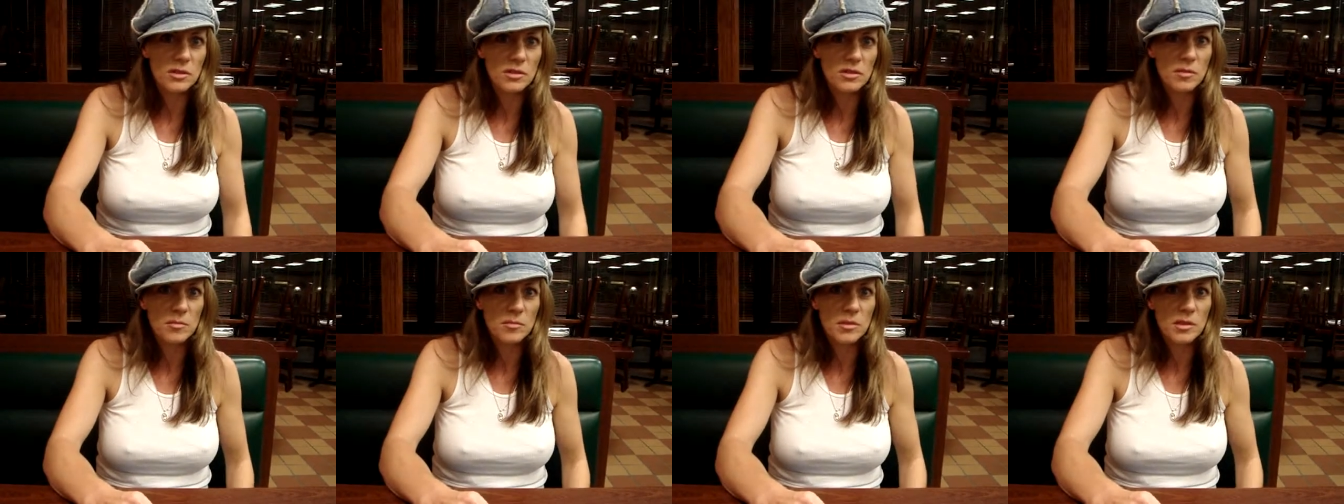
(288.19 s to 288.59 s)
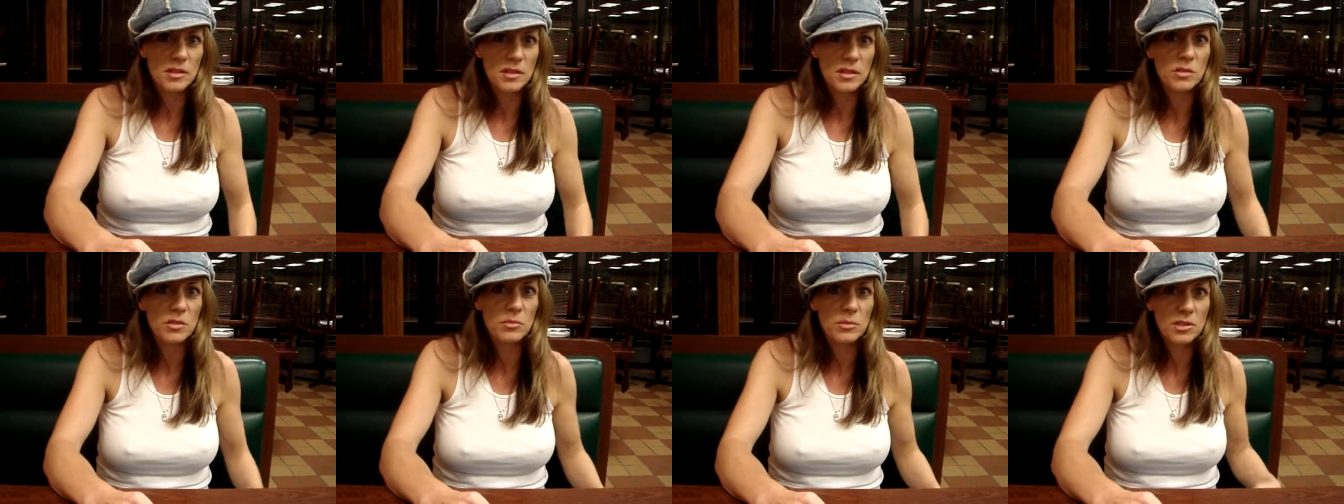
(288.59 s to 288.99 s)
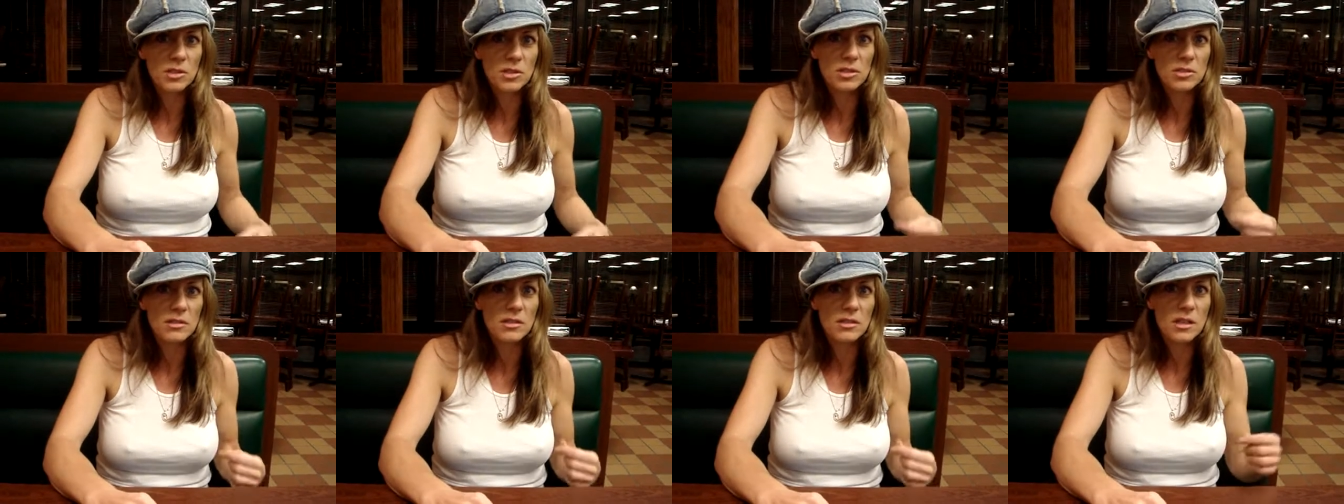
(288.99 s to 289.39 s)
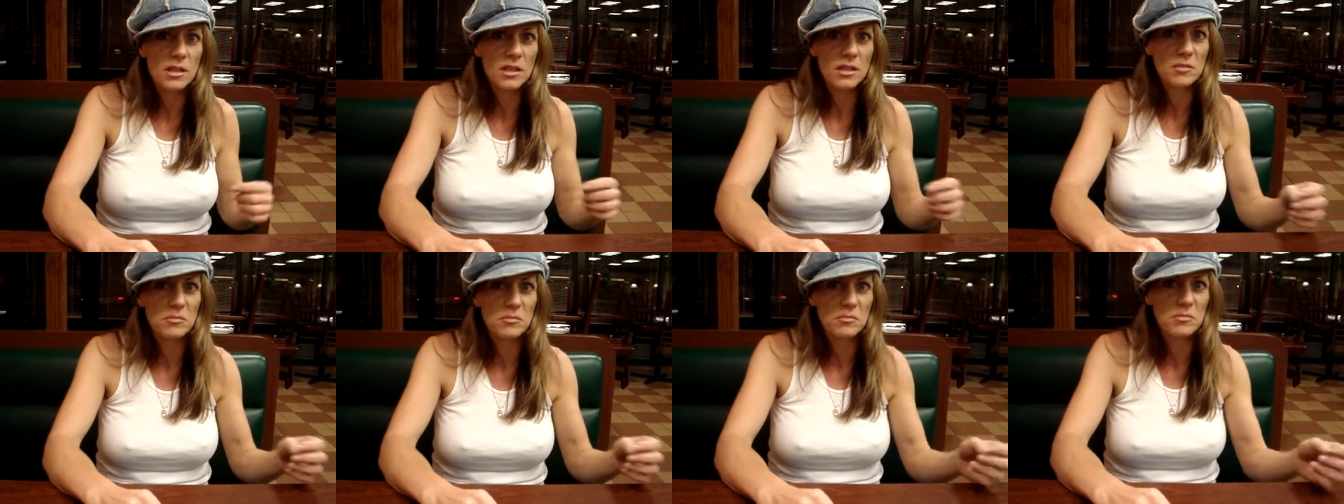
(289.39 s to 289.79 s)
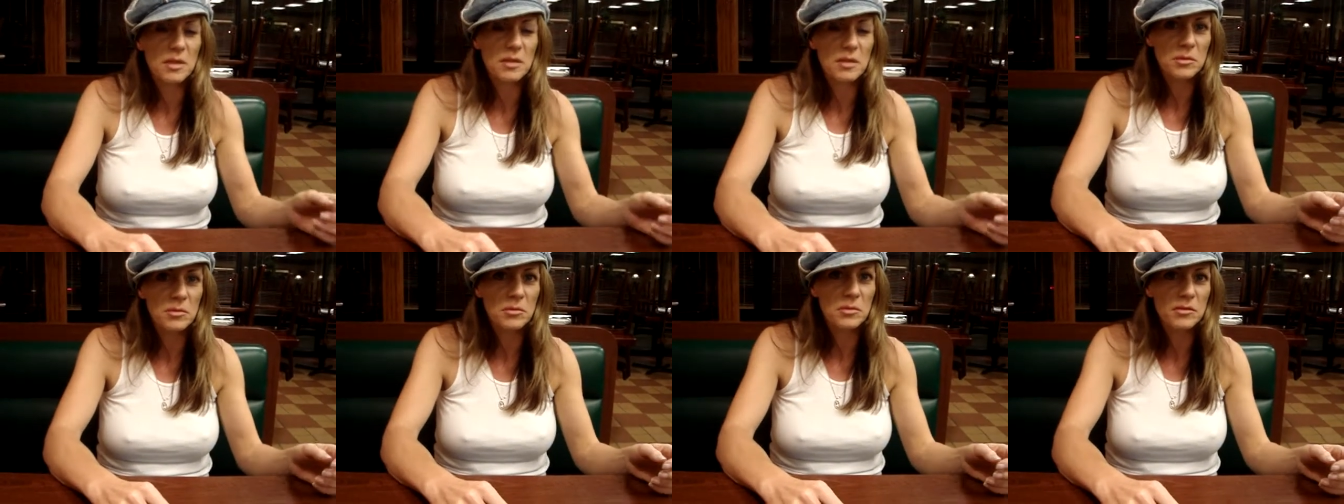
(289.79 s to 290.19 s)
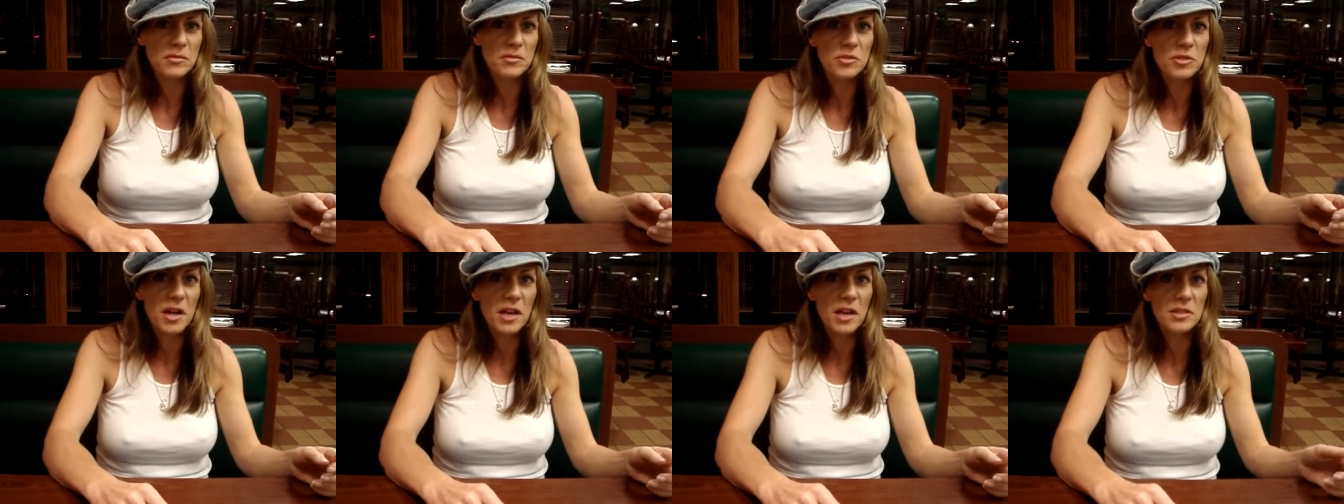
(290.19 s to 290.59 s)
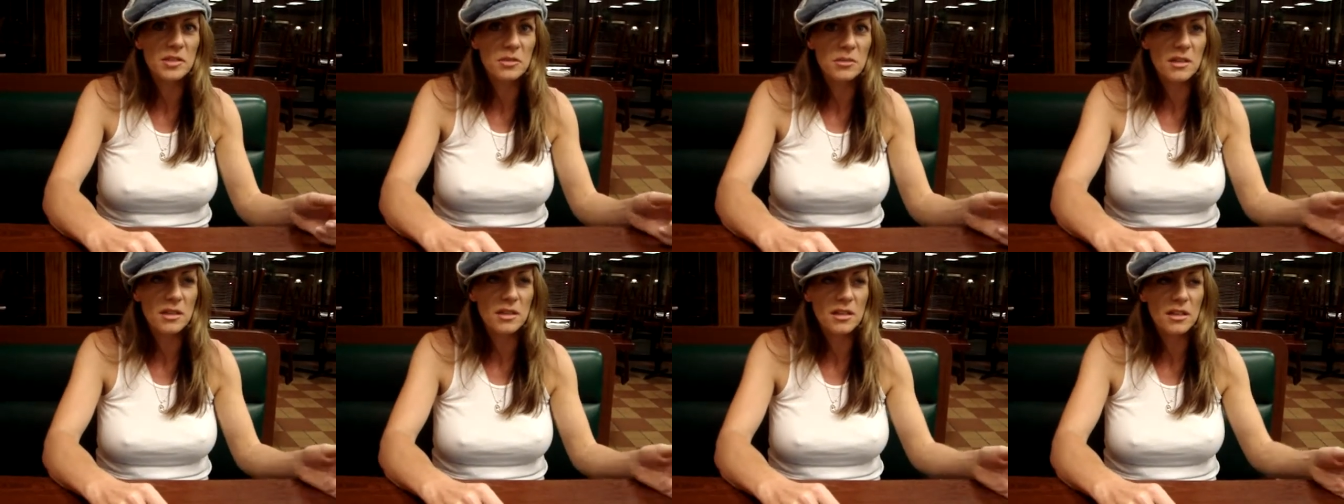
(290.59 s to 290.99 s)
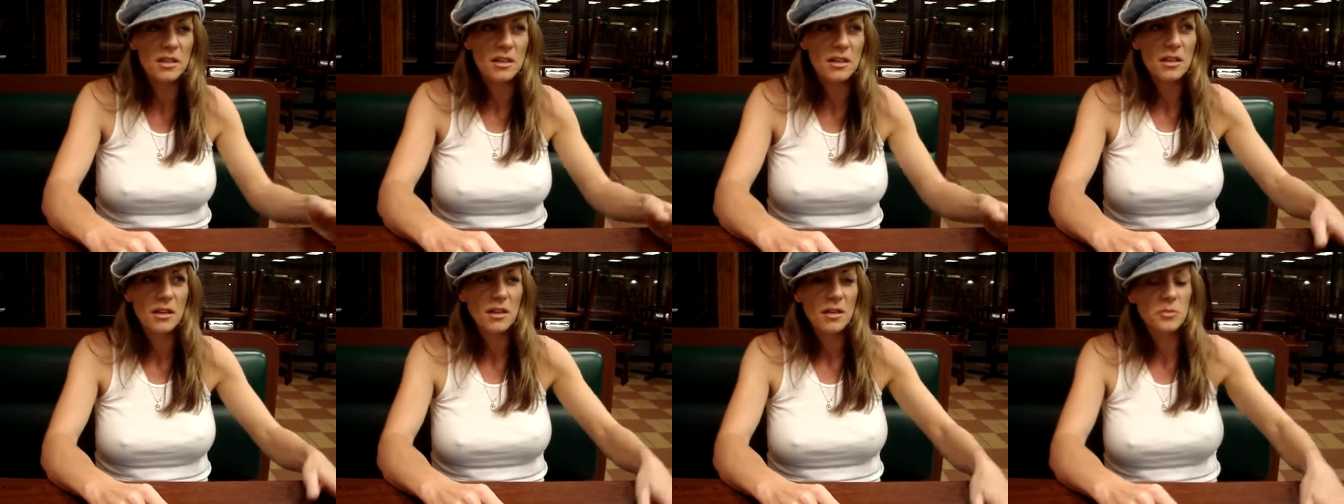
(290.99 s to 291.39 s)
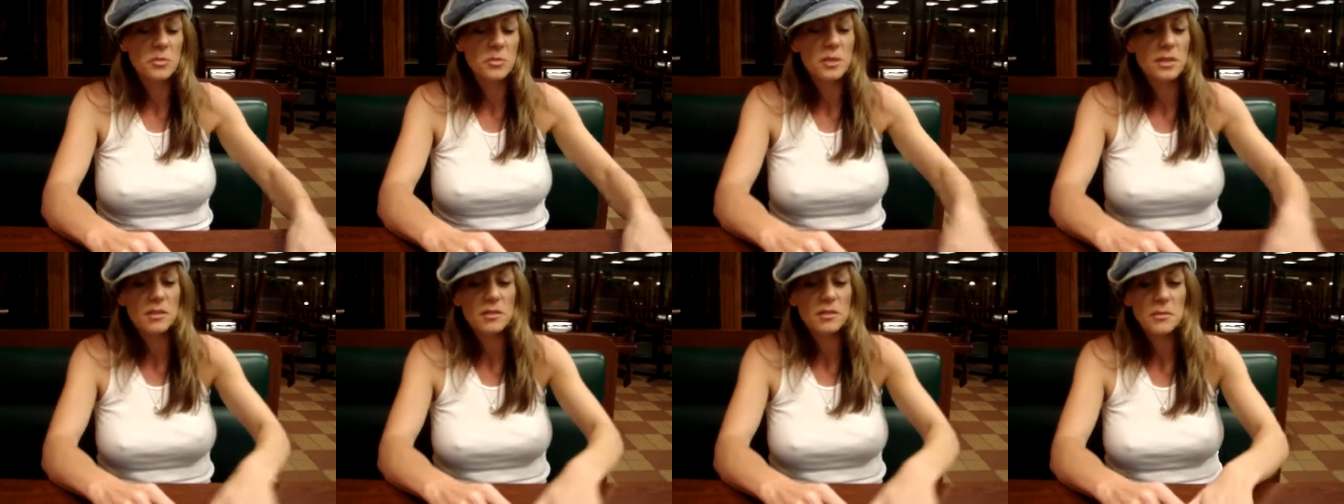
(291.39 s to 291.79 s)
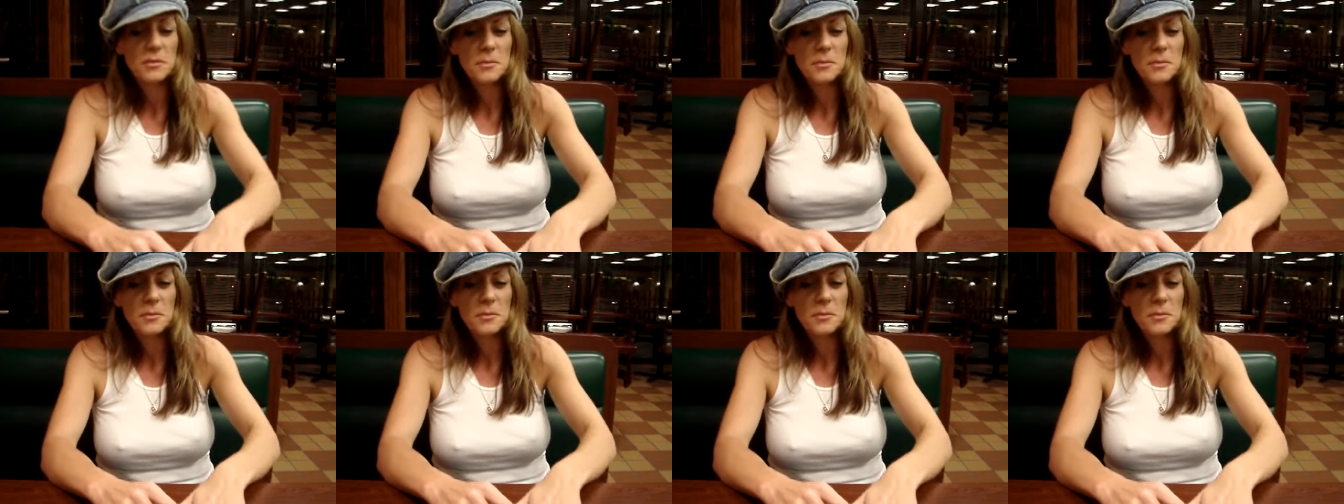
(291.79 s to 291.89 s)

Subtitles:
It's something that you wish you'd done and maybe would have tried doing it, but